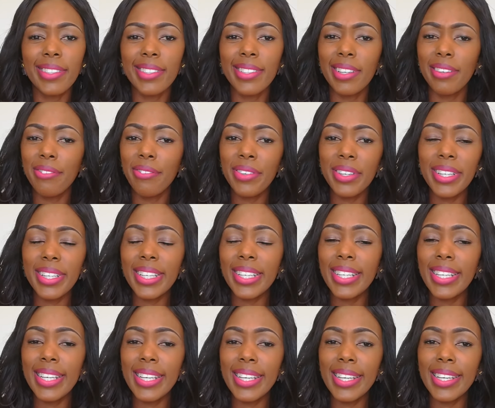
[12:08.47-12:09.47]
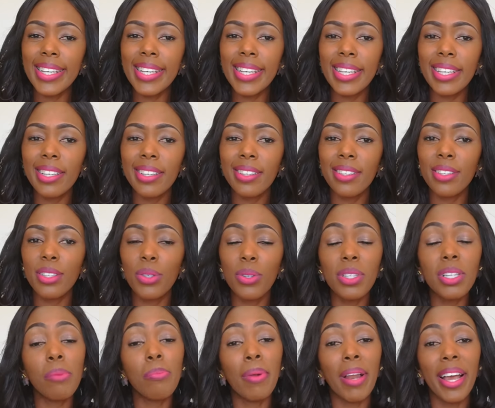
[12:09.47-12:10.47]
definitely
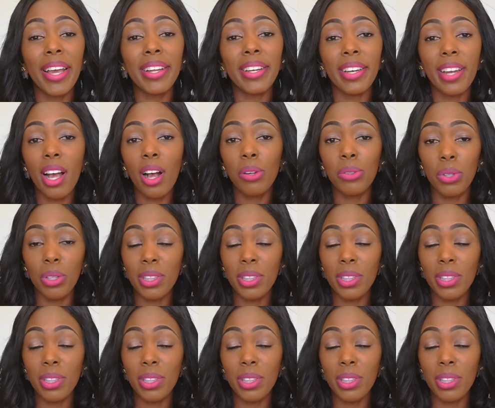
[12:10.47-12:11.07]
don't apply now.